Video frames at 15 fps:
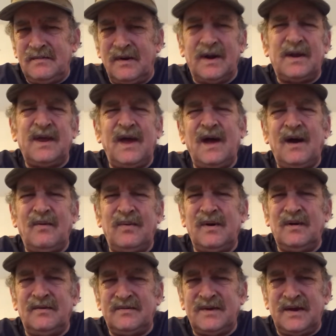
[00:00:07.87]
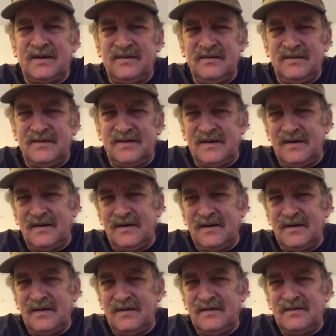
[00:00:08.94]
Rick, yeah, we don't take you
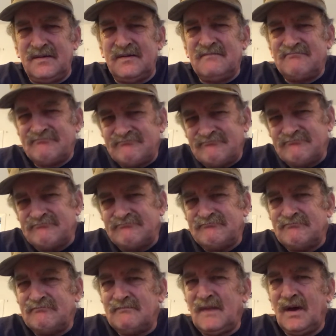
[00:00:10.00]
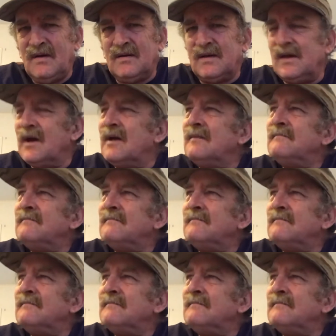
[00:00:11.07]
serious. Okay.